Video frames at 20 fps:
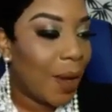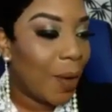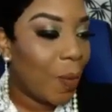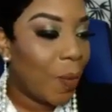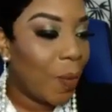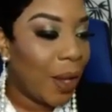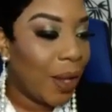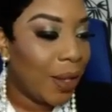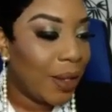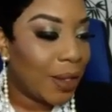
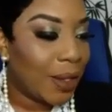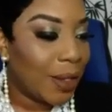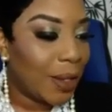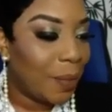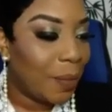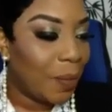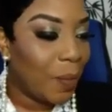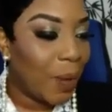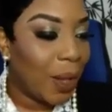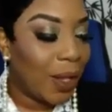
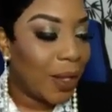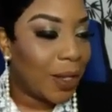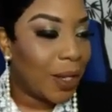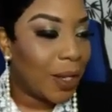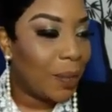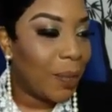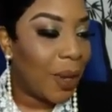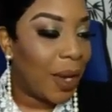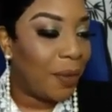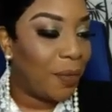welcome,
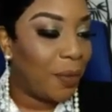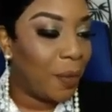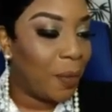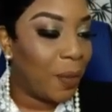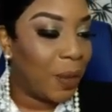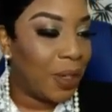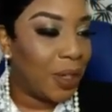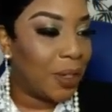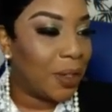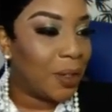welcome
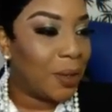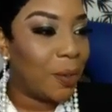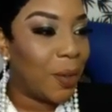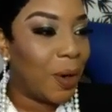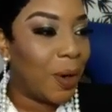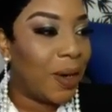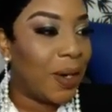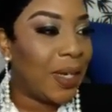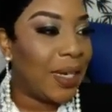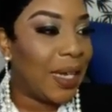everyone. Good
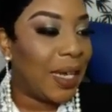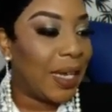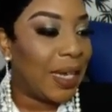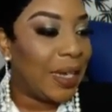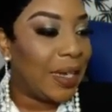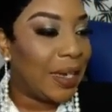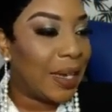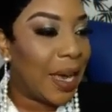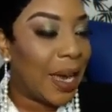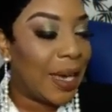
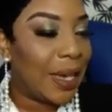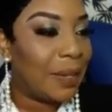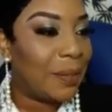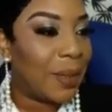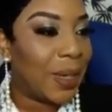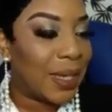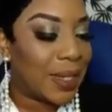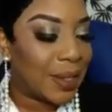morning. I am